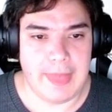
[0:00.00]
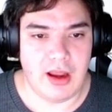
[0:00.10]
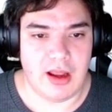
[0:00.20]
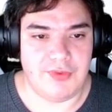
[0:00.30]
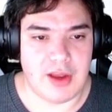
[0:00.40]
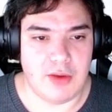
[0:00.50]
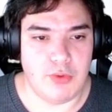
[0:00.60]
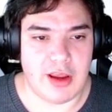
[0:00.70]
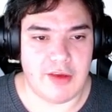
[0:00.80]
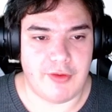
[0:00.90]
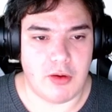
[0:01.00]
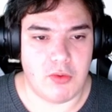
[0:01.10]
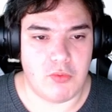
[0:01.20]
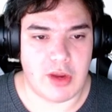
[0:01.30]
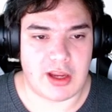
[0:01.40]
And then we have our
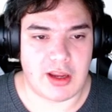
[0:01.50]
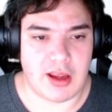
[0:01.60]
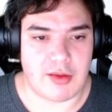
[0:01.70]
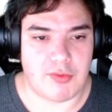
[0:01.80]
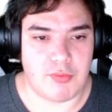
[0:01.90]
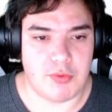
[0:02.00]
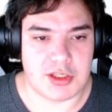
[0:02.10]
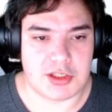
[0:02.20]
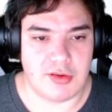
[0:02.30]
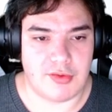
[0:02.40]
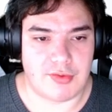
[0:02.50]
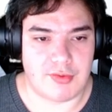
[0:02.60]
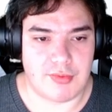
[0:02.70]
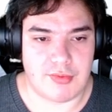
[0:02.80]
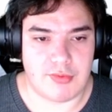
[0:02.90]
regex, which is
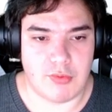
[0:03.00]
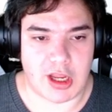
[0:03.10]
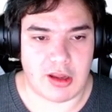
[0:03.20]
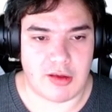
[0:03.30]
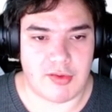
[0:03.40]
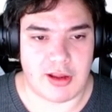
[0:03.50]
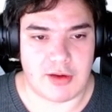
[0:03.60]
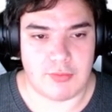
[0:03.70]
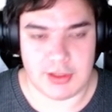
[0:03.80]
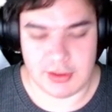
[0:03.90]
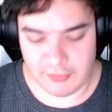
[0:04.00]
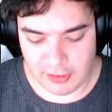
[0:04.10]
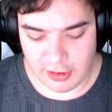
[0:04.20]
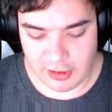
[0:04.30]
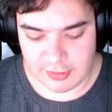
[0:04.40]
the regex that we
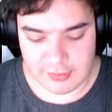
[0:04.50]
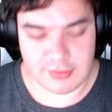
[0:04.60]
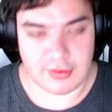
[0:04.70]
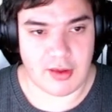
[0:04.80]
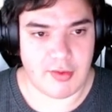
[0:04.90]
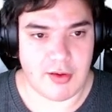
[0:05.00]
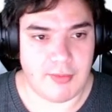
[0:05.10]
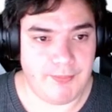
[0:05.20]
defined together.